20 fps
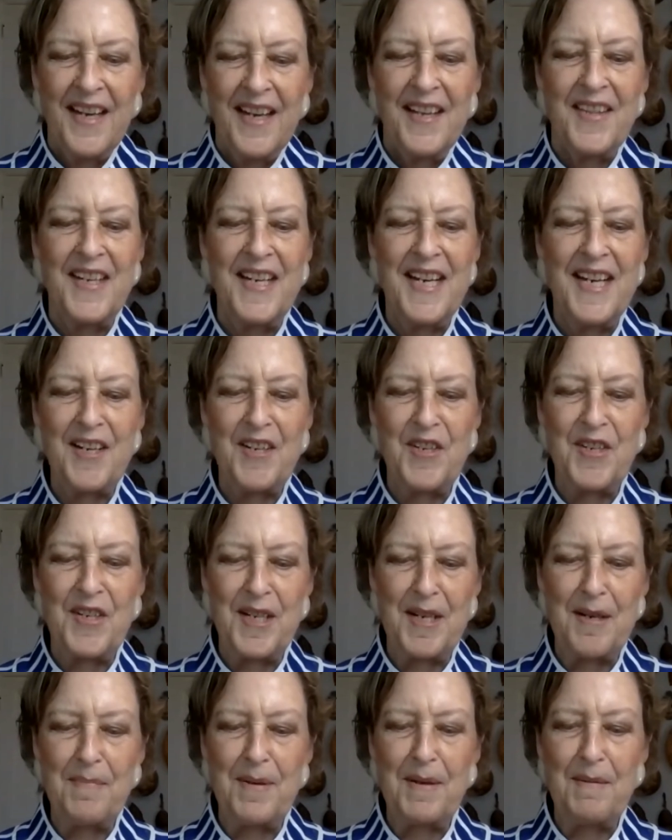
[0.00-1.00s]
The next
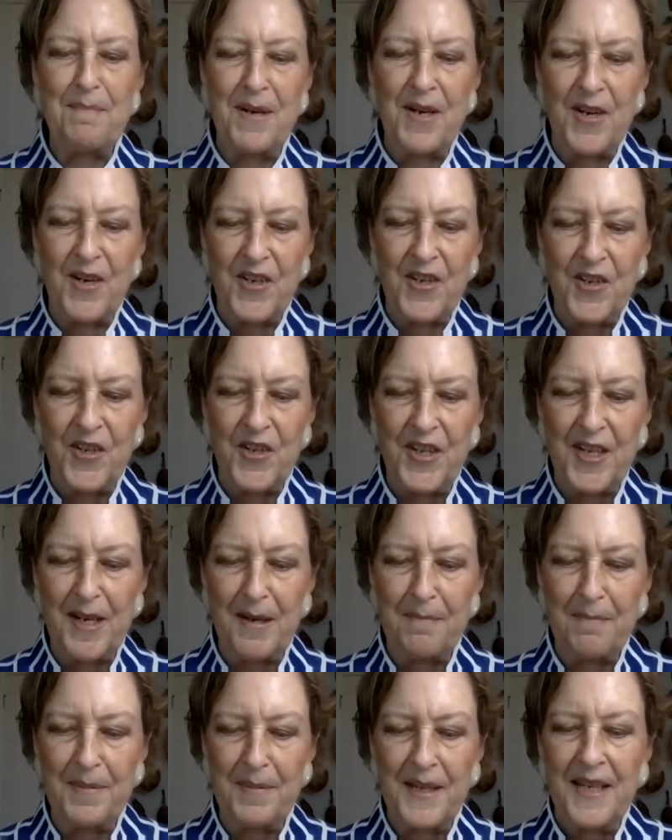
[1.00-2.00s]
step in
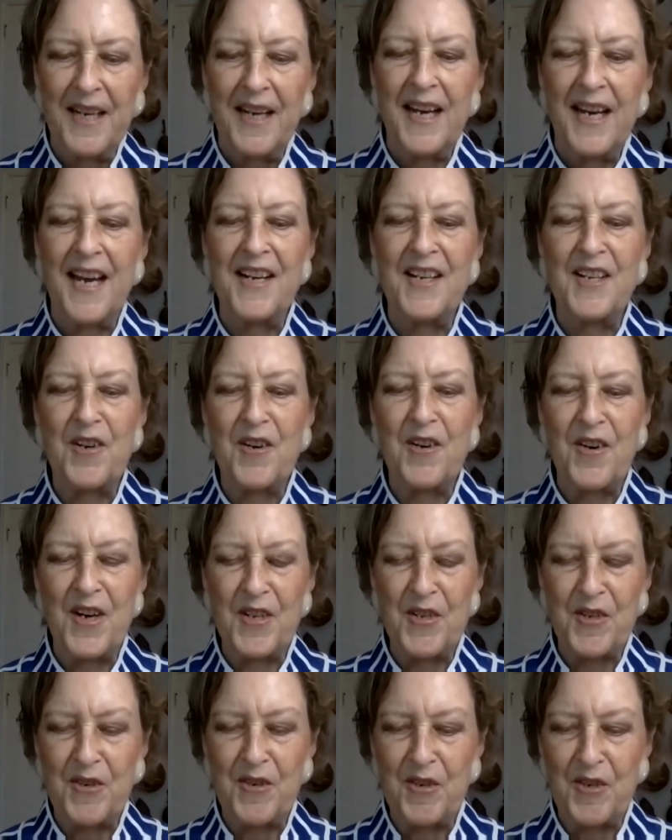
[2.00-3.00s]
partnership and in
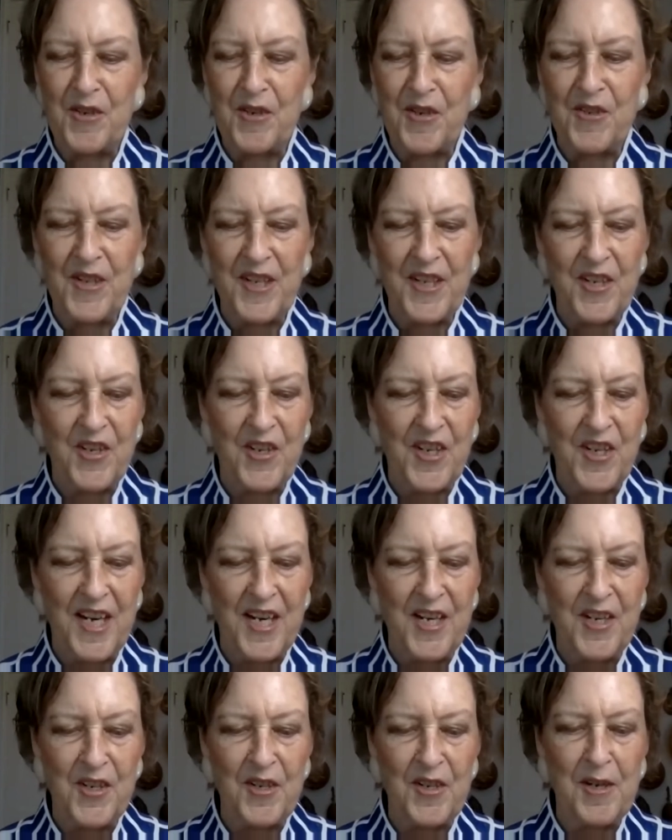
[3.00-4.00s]
cross-cultural
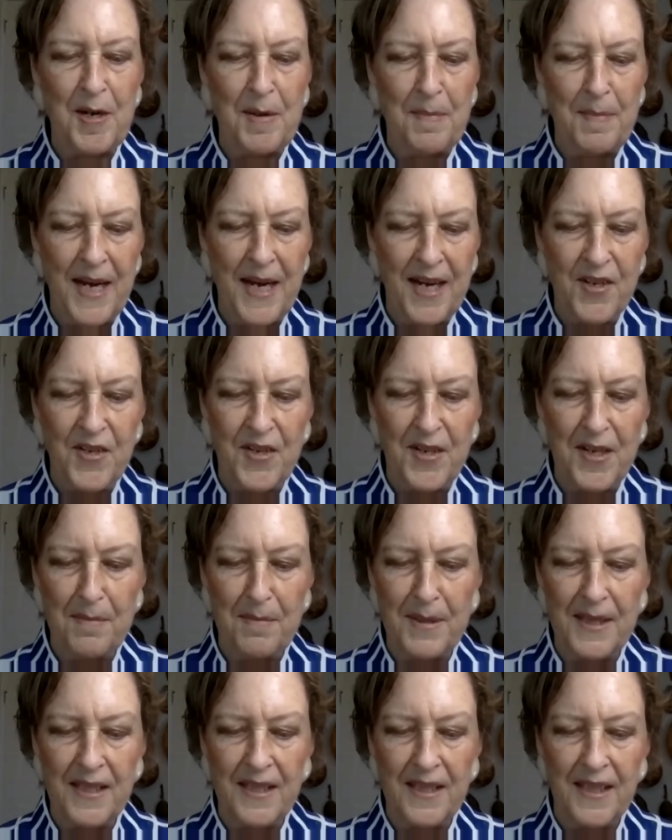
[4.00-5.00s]
exchange and capacity
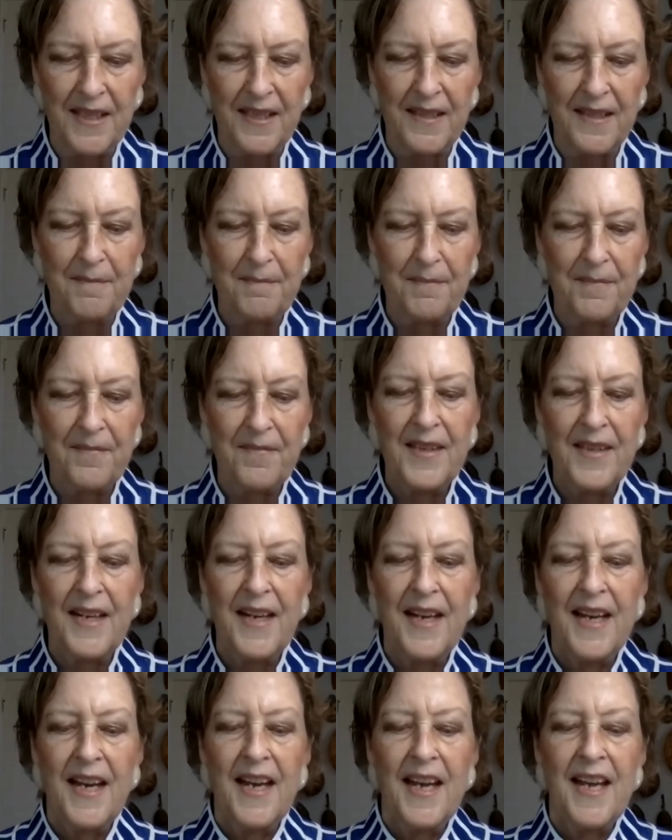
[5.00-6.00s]
building,
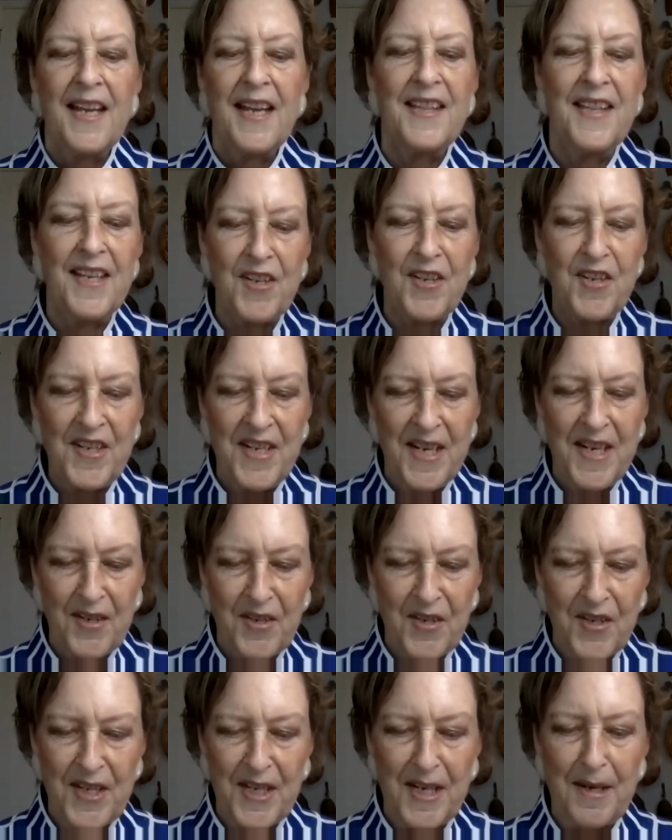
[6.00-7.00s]
this next
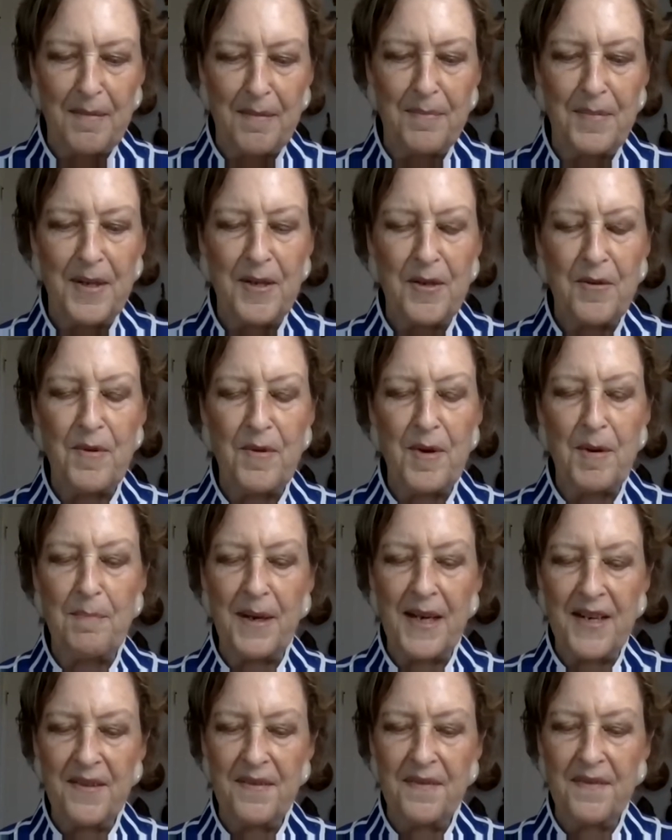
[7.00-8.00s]
step will
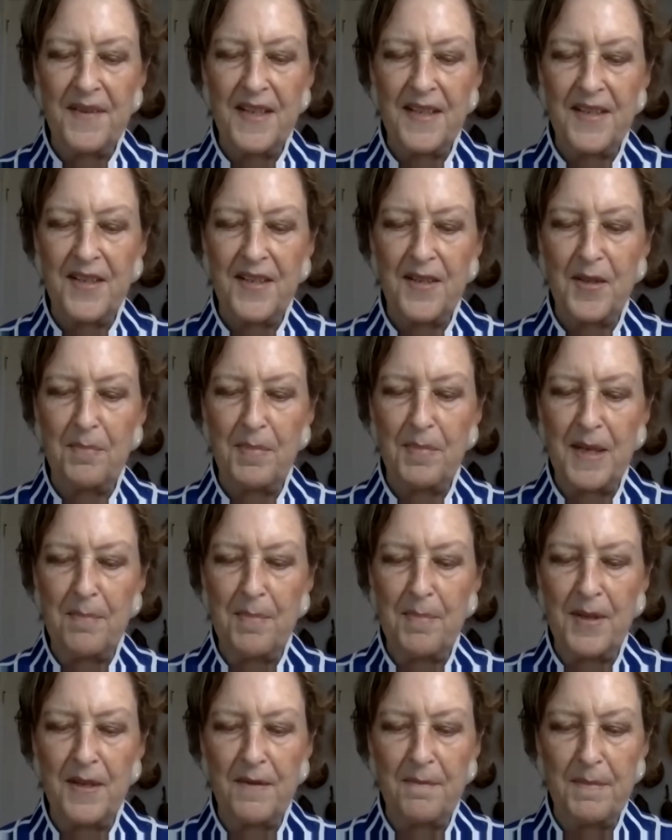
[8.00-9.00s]
benefit the
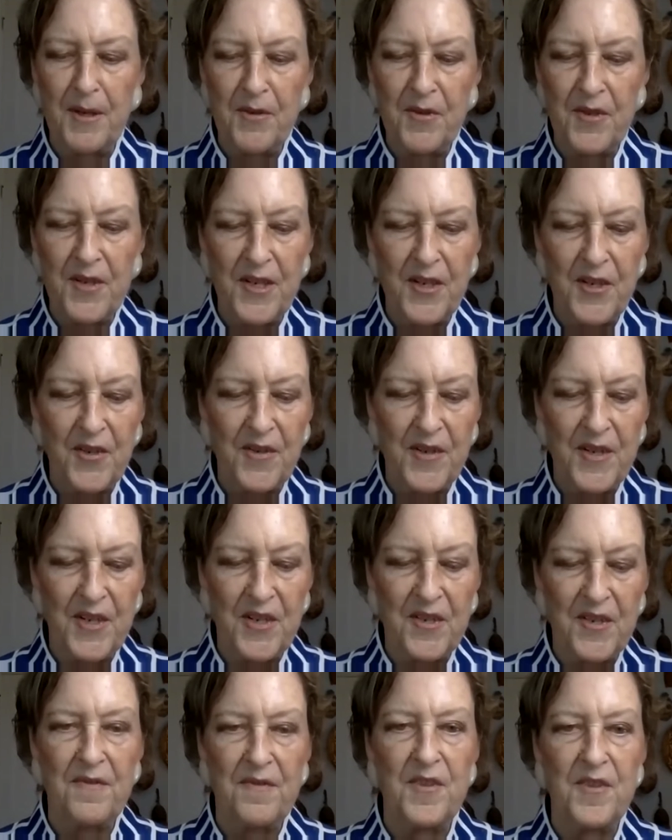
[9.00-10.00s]
people of both
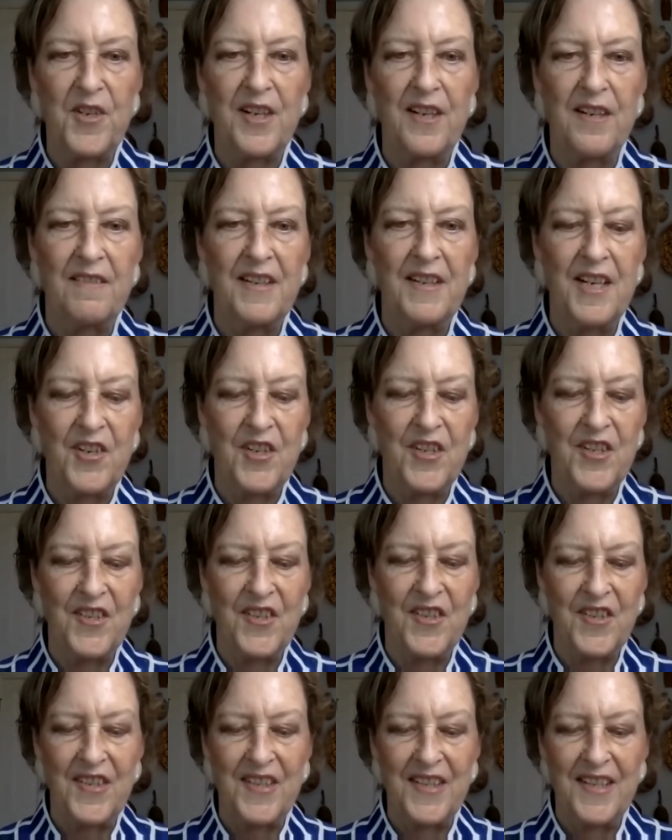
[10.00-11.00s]
countries for
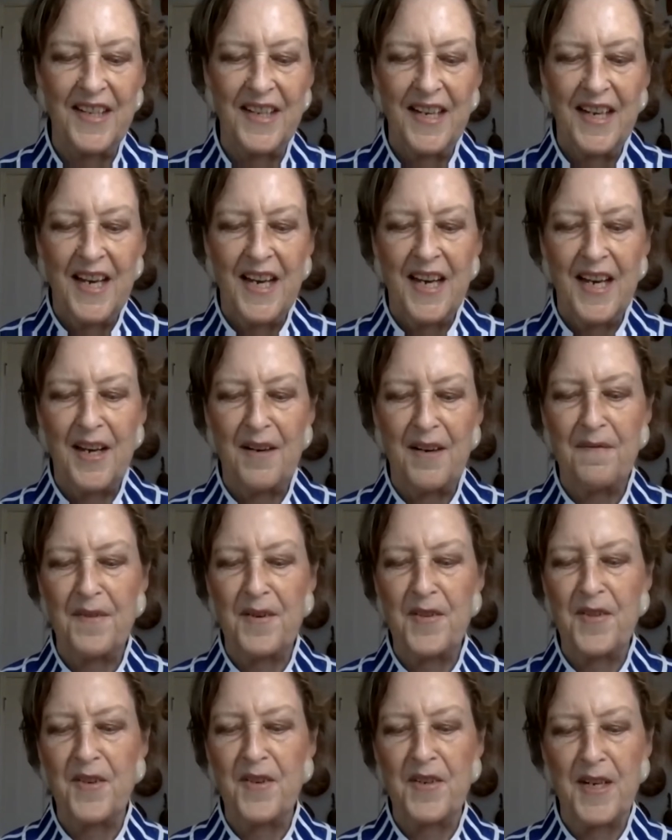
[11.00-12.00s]
generations and
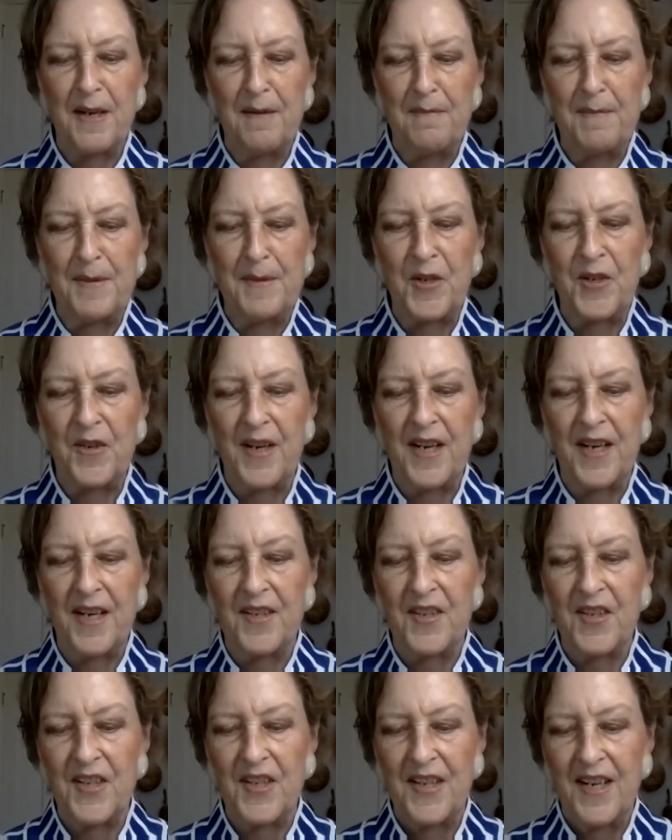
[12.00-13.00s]
further
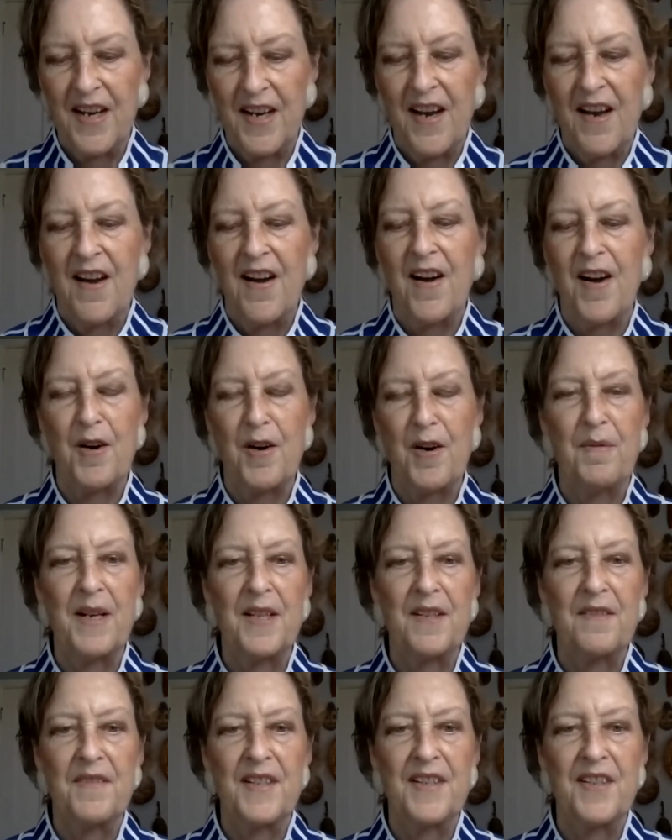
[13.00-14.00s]
demonstrate our
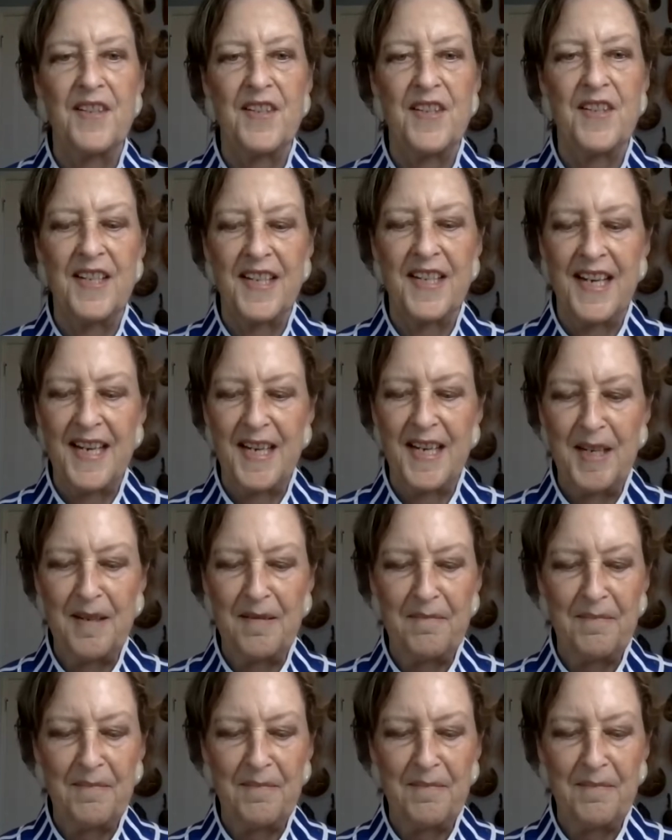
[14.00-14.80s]
relevance today.